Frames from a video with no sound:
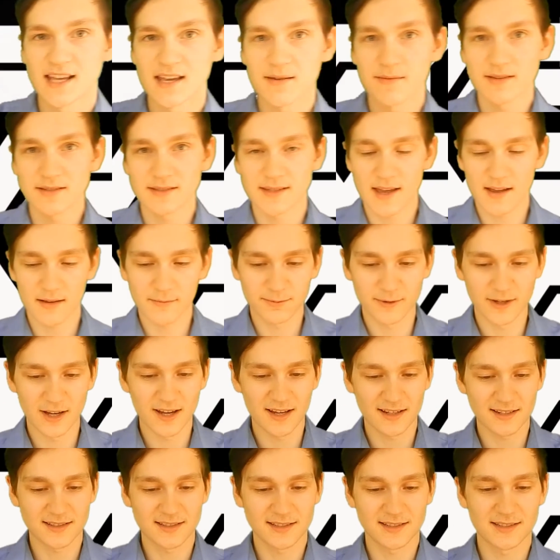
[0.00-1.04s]
the same exact
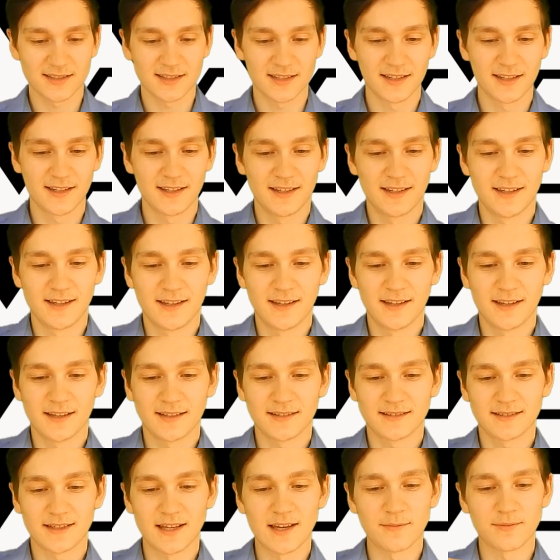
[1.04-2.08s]
box,
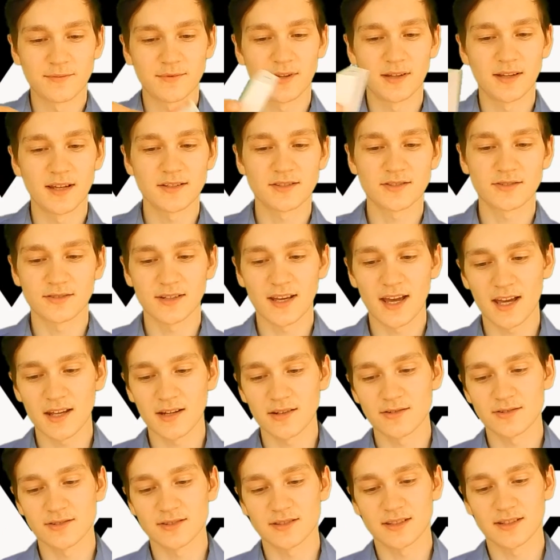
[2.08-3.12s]
except the Ledger
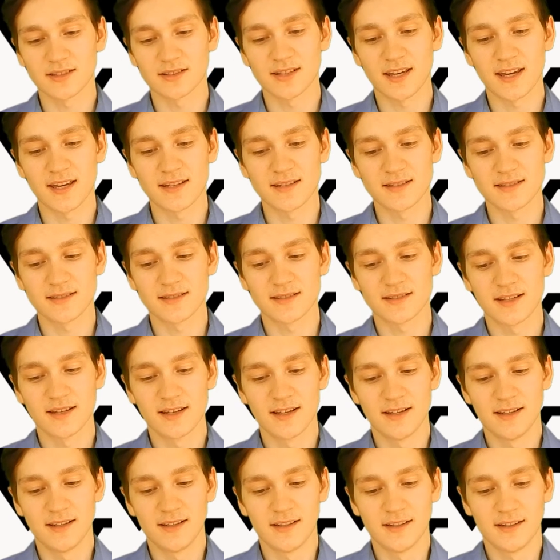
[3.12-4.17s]
Nano just contains,
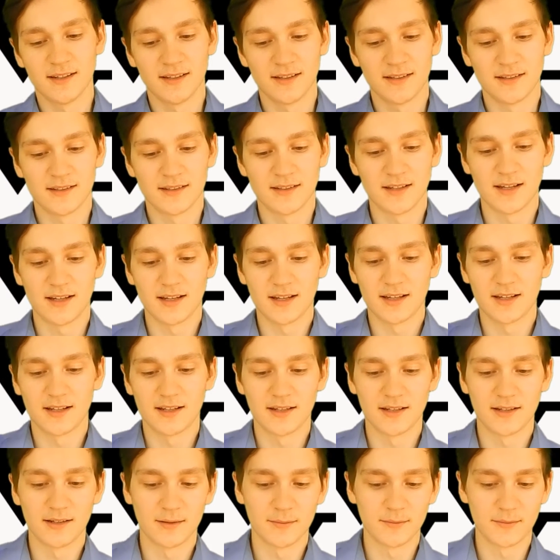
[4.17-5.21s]

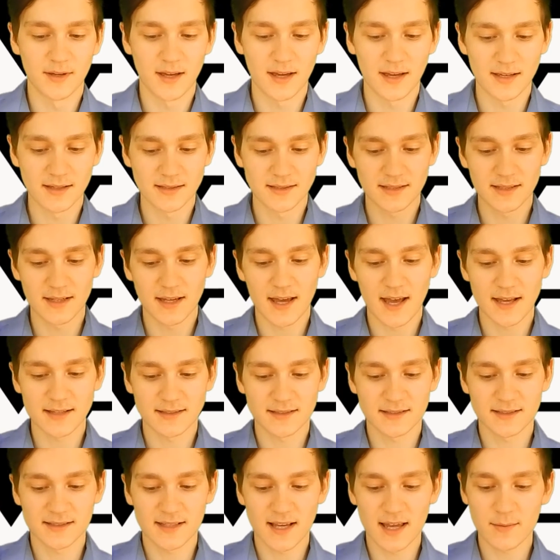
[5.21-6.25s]
um, see it has
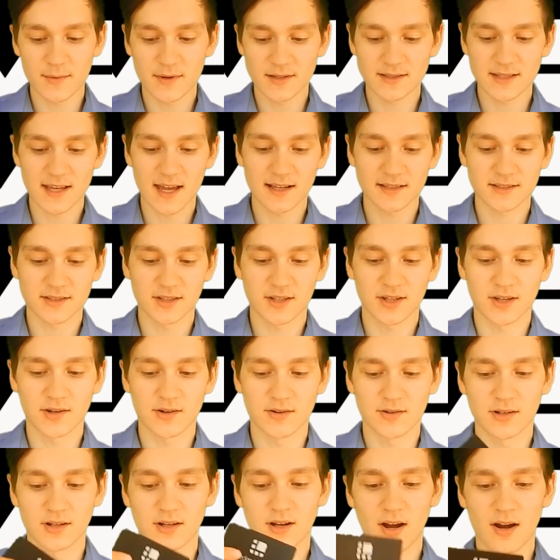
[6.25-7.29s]
the same exact
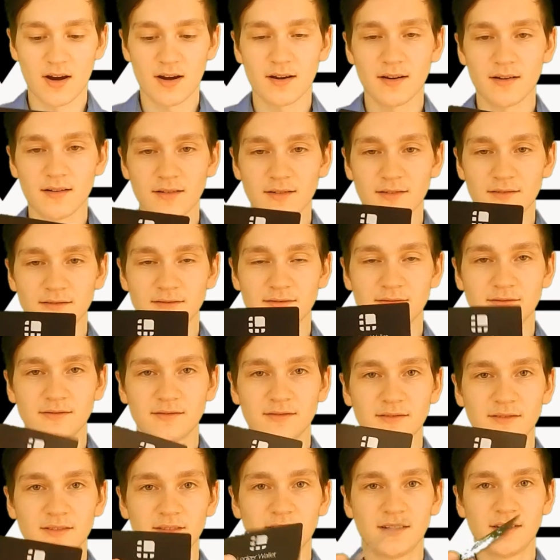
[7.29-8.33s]
security card,
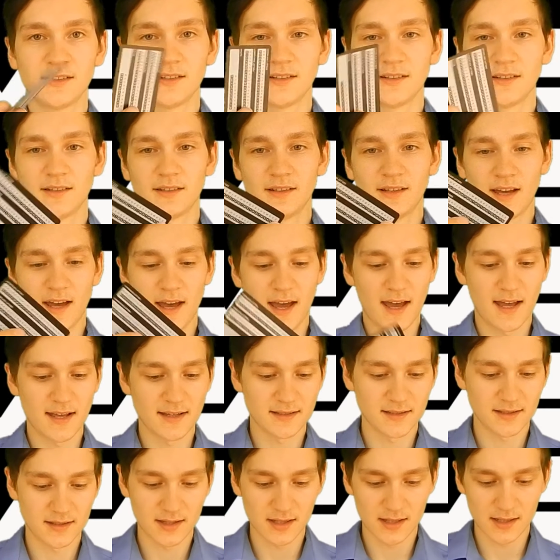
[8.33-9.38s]

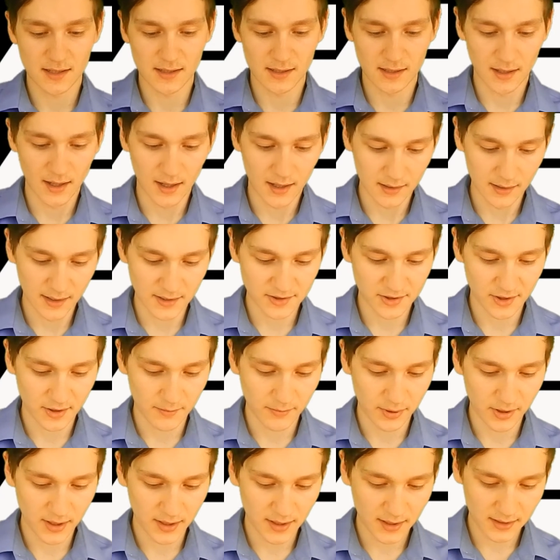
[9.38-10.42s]
as the Ledger
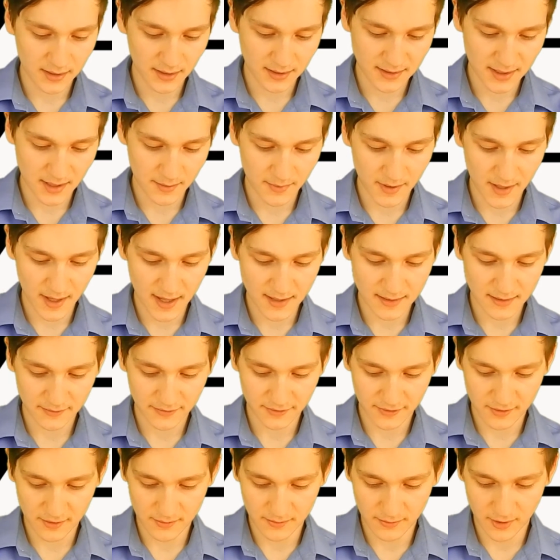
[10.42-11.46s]
Unplugged, except it has a
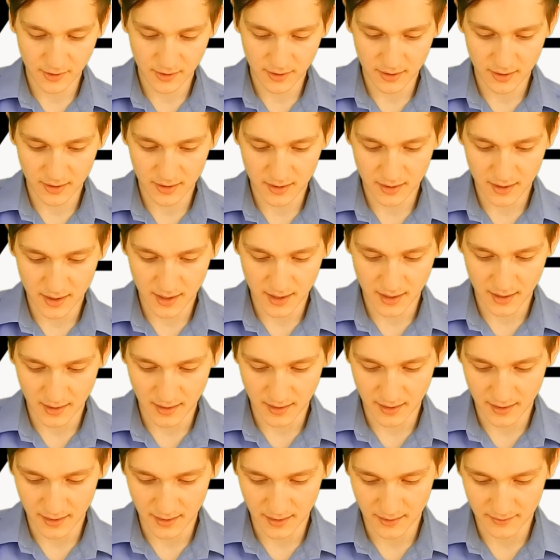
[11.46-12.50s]
few more
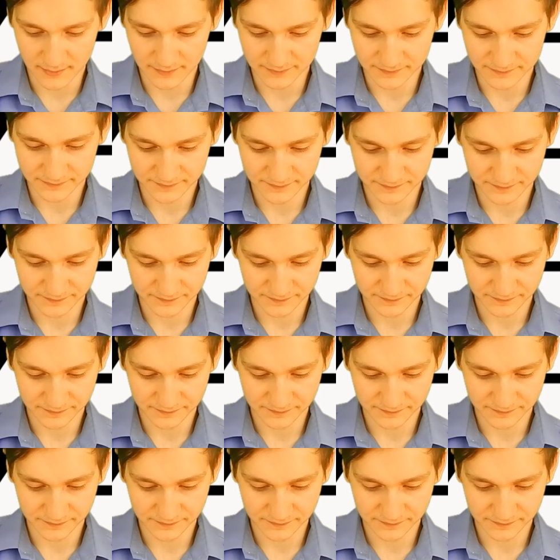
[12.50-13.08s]
um,